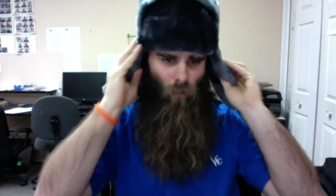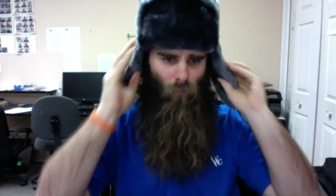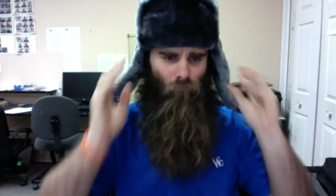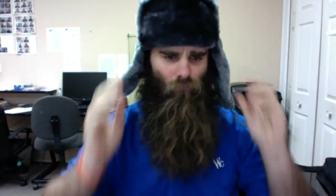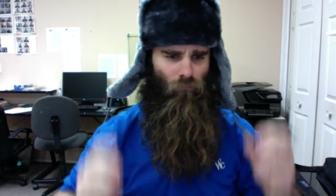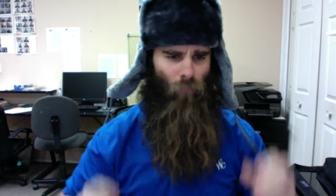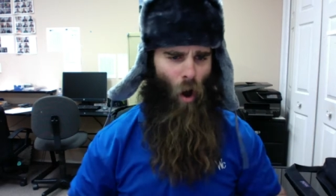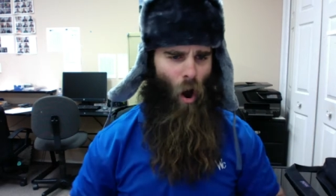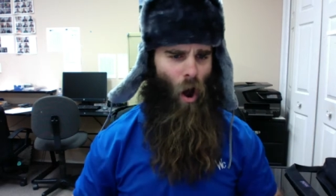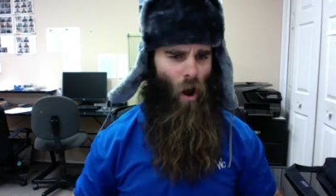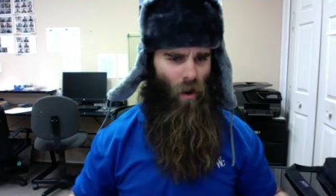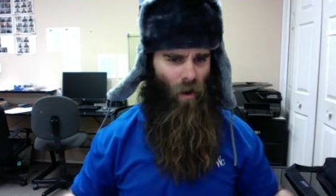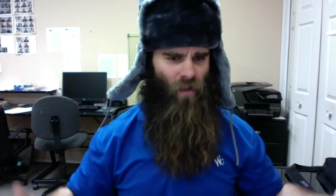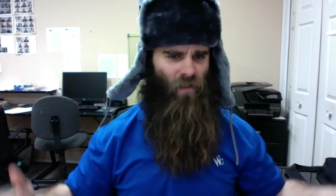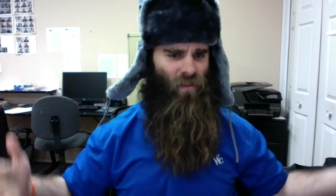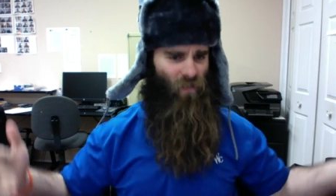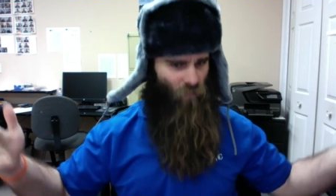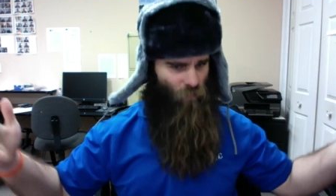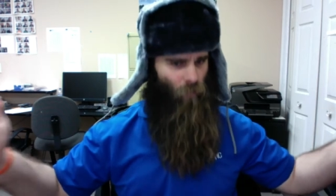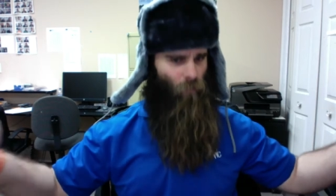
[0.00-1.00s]

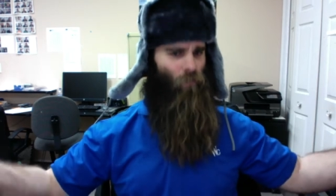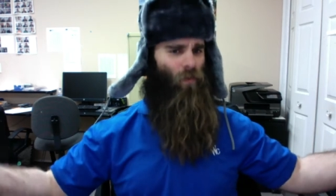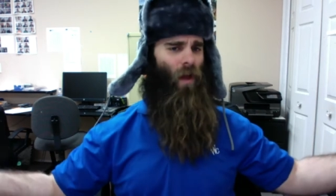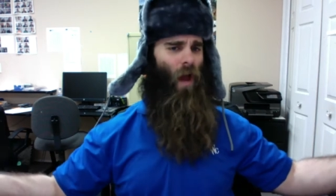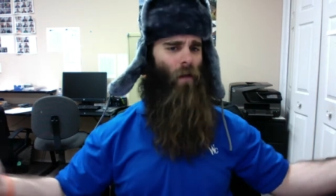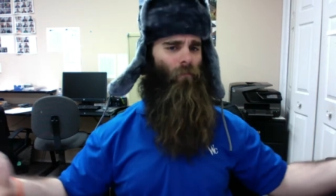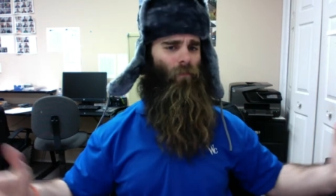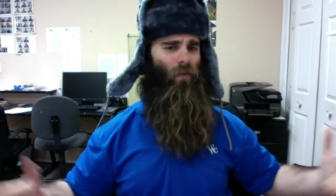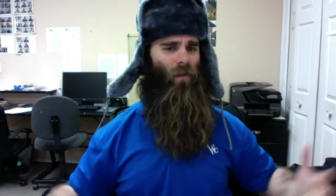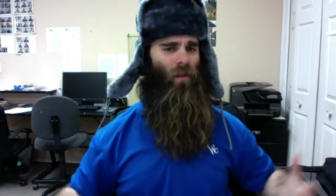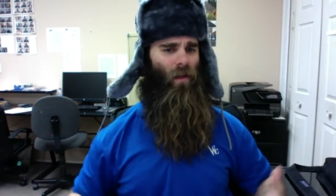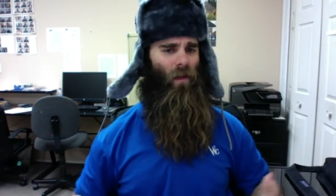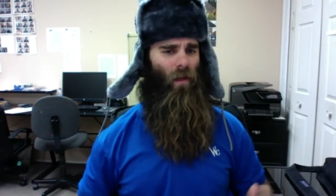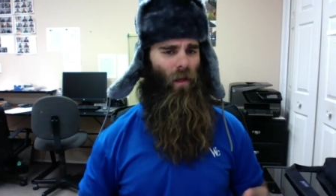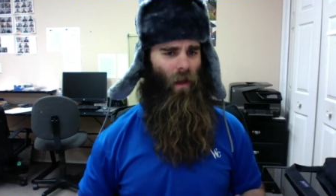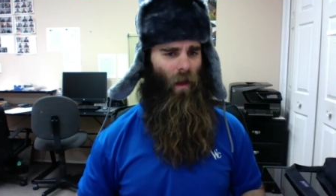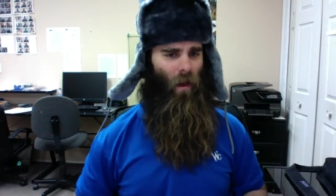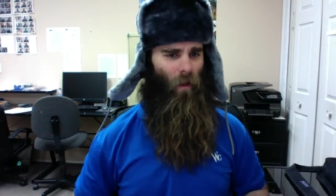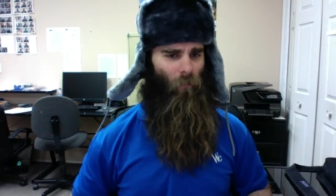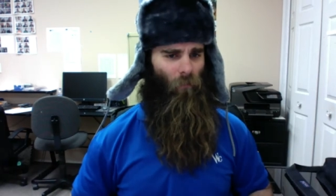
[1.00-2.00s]
Boris from Company
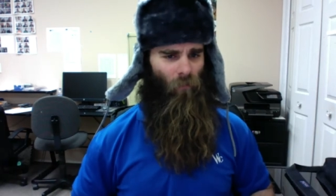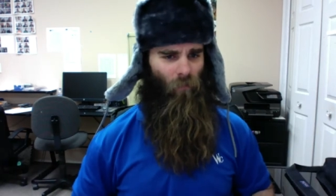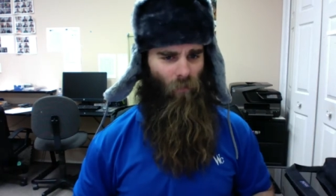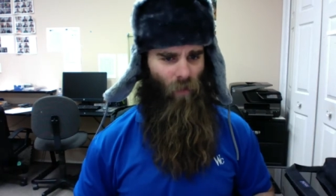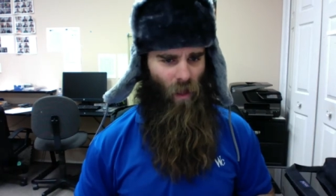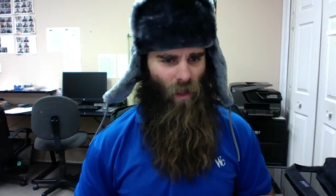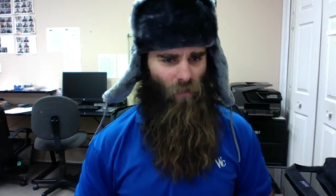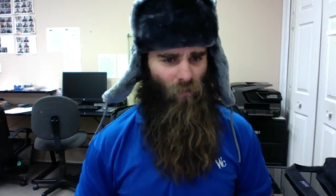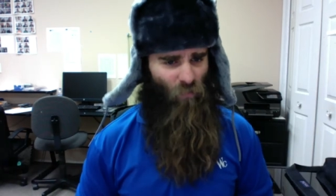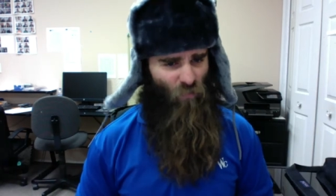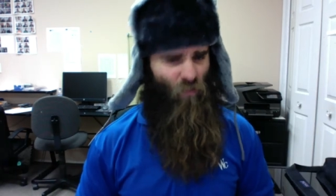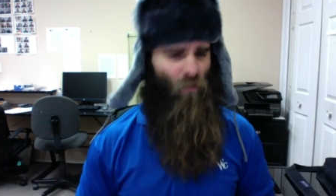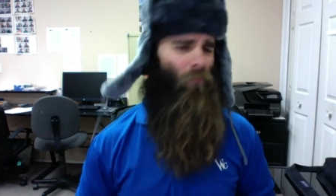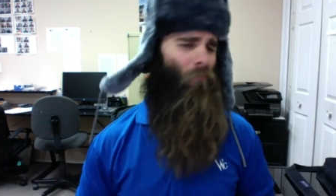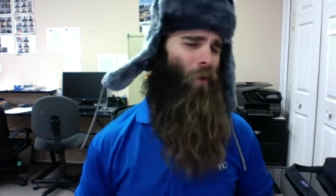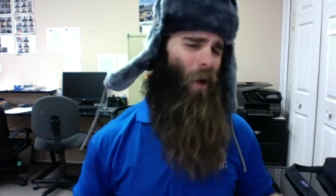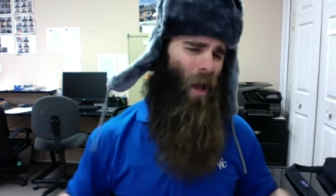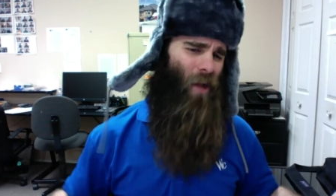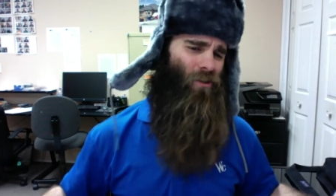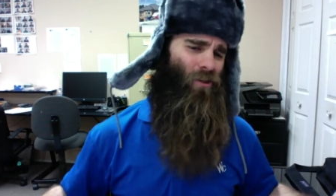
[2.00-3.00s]
Cam. I'm from
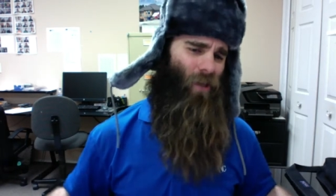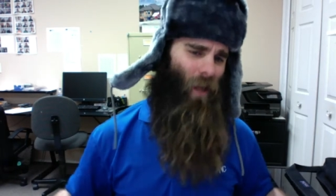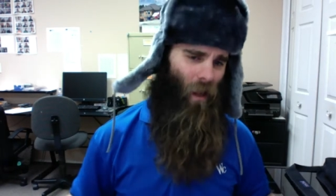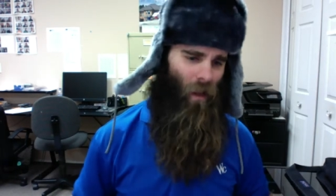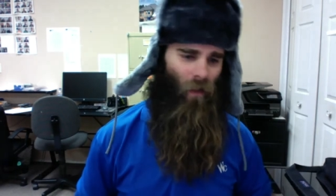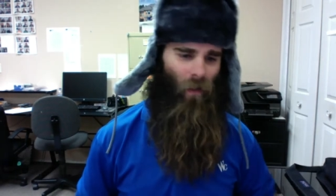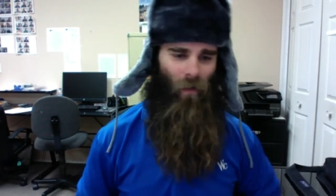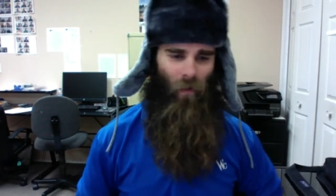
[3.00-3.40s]
Russia.